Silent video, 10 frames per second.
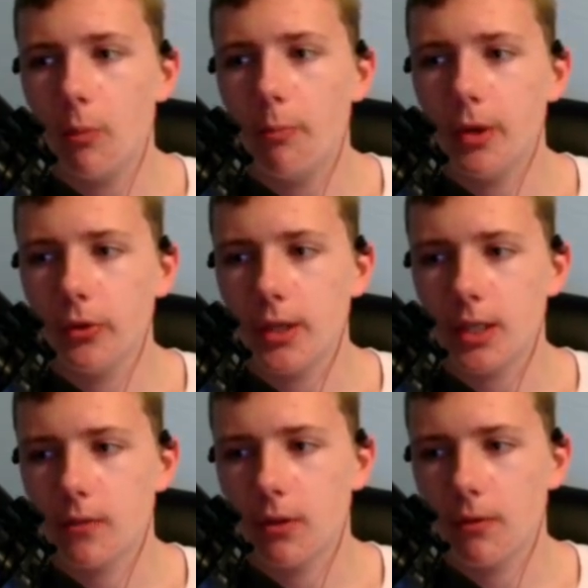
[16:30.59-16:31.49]
built
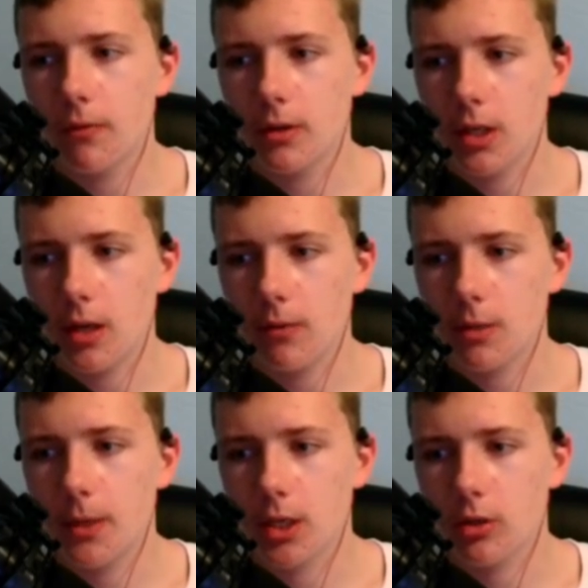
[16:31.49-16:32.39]
this for the first time, this
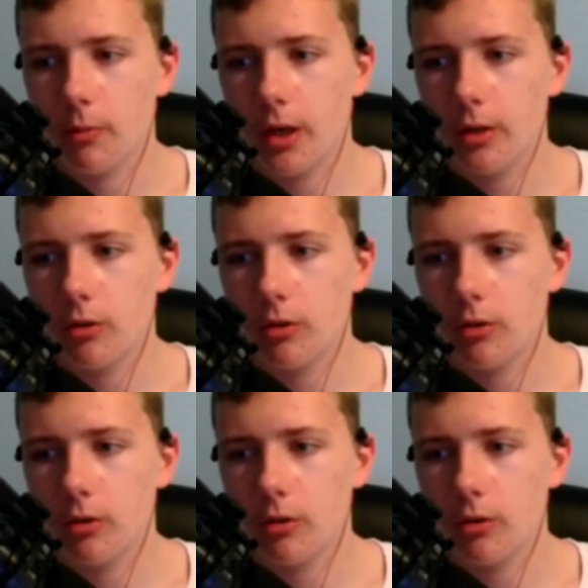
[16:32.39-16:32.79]
pixel bot.